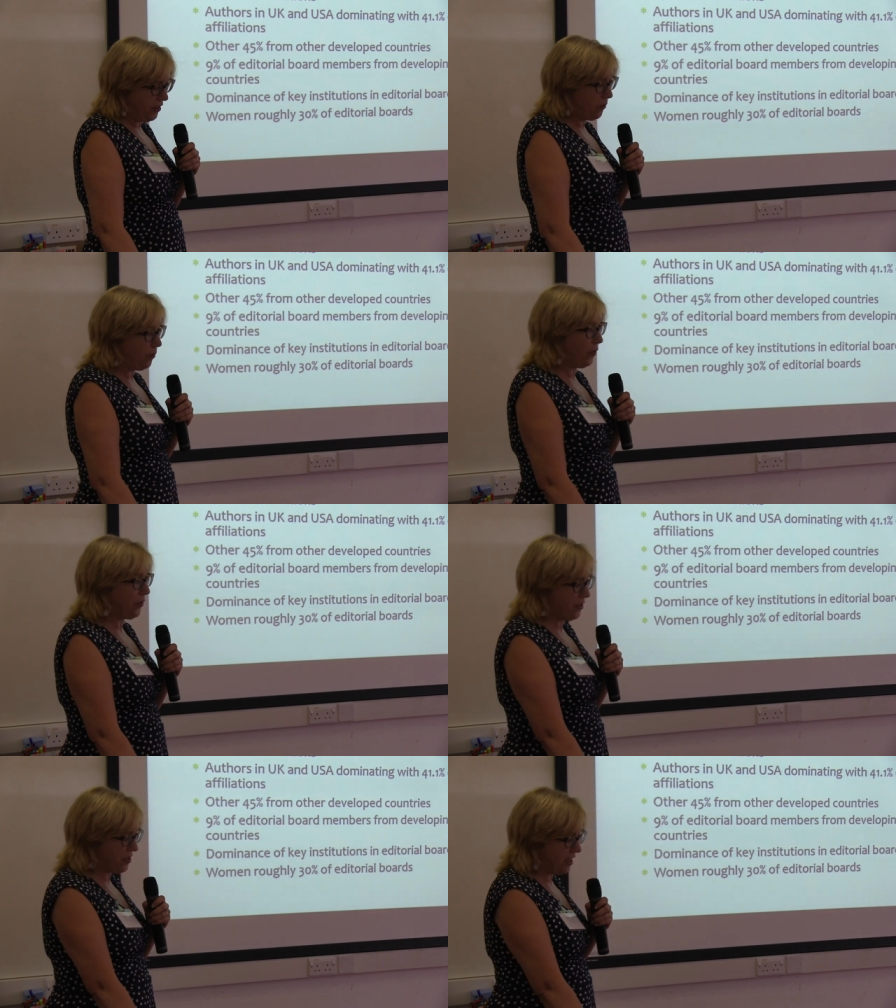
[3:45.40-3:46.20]
that
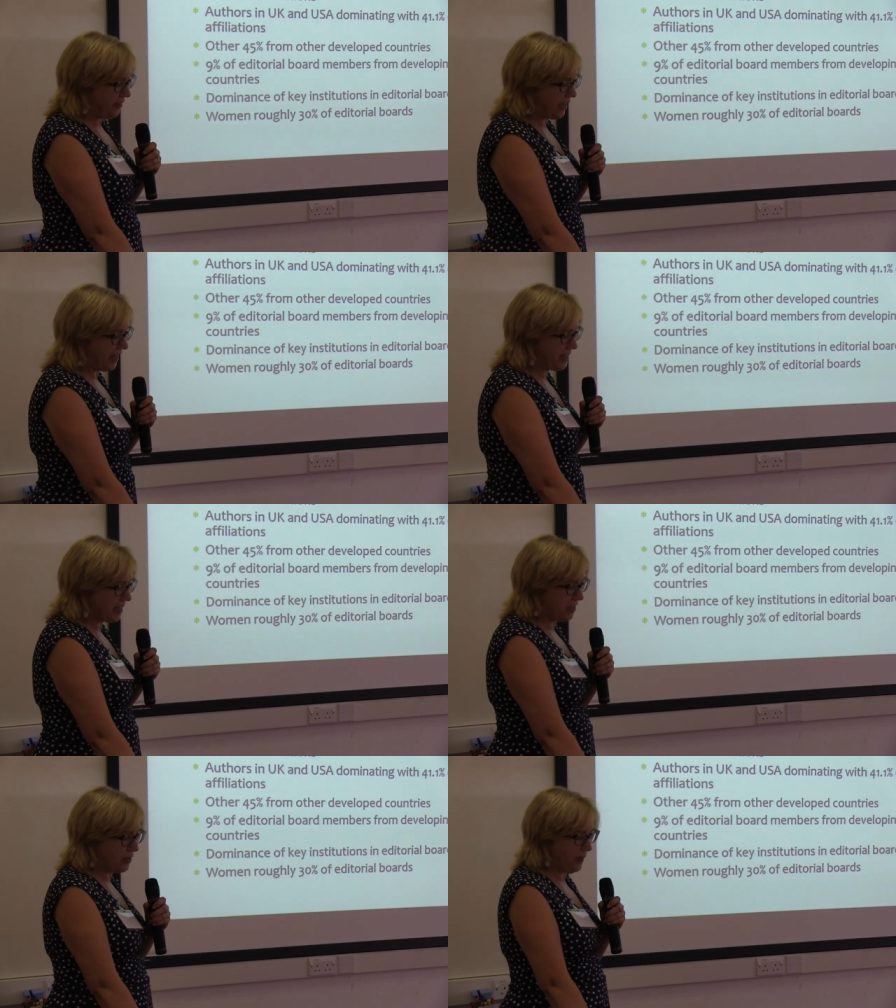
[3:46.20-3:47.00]
authors
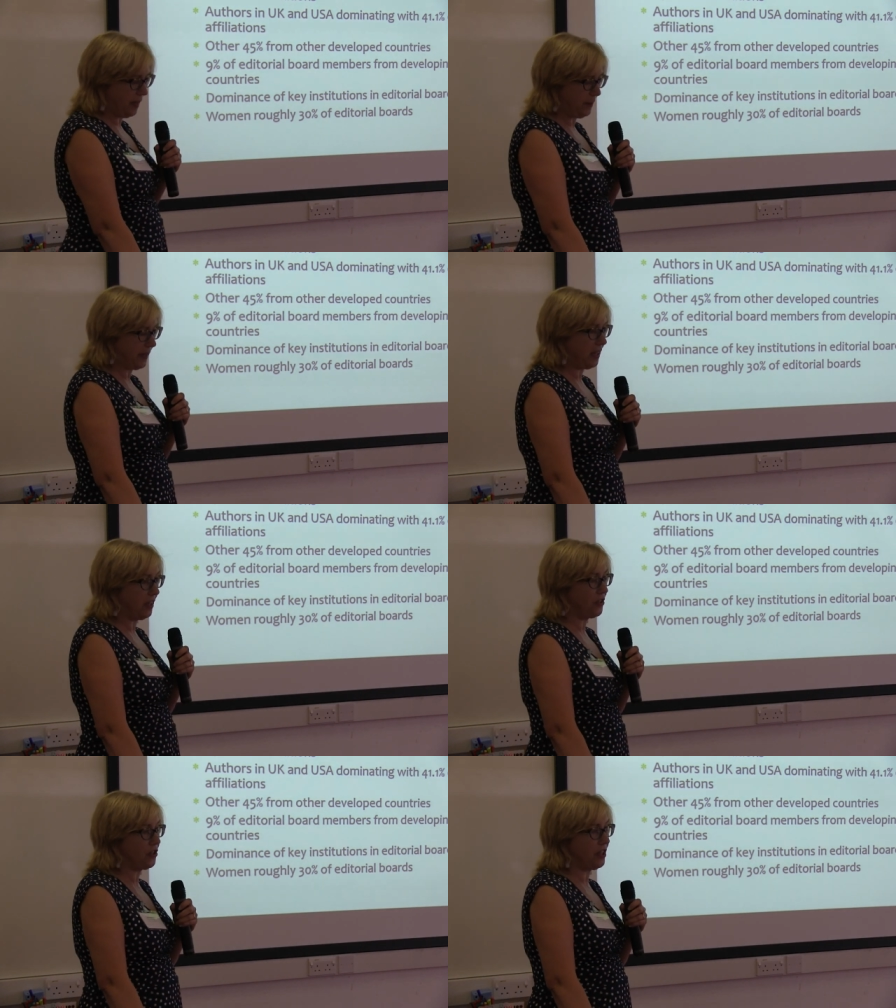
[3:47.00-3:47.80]
located in developing
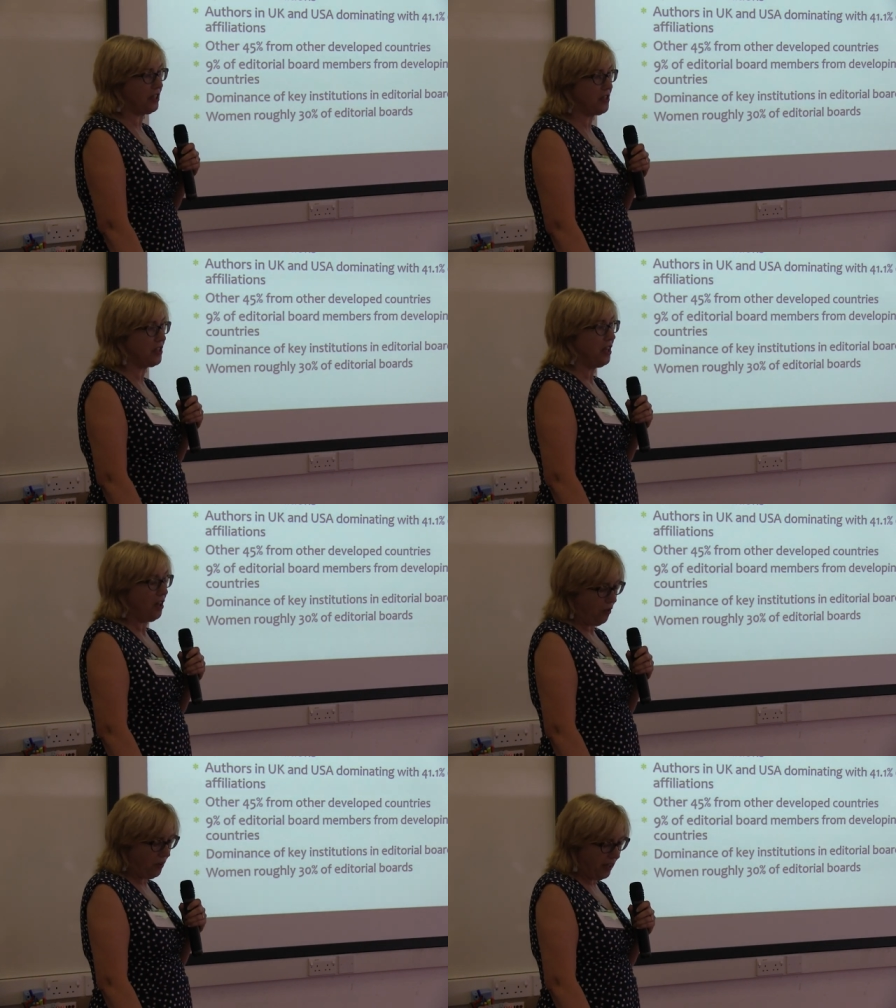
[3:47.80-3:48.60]
countries
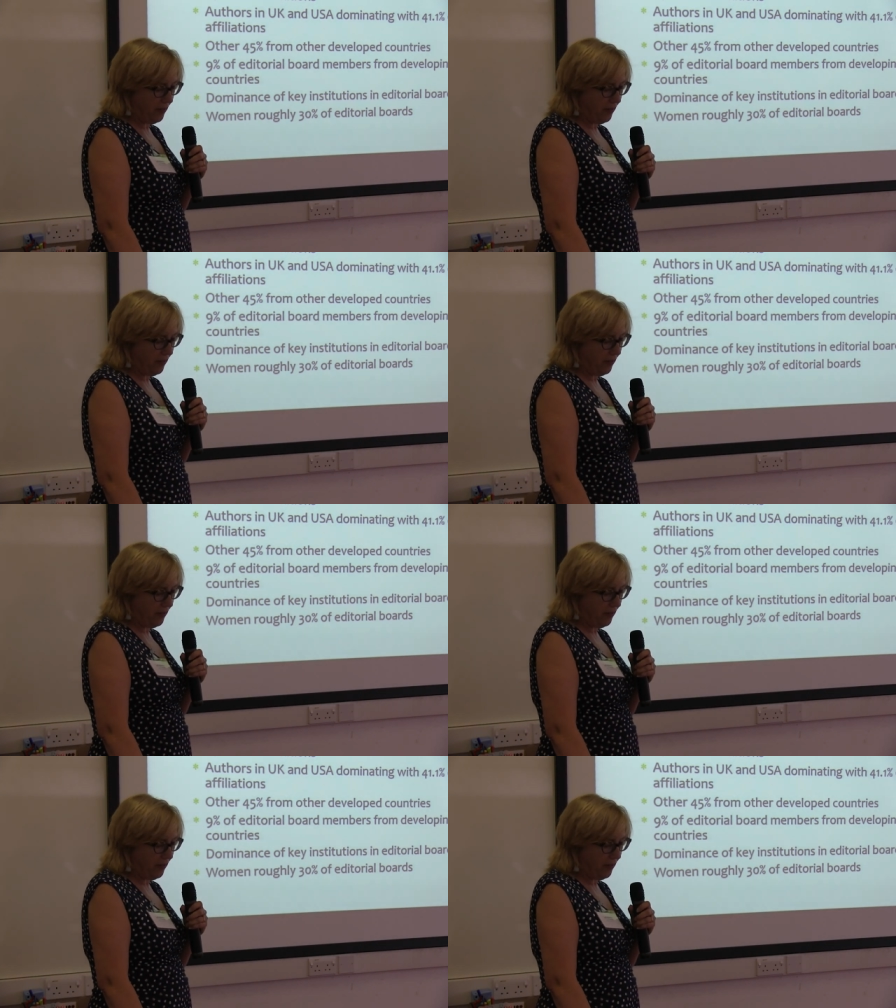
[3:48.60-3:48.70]
on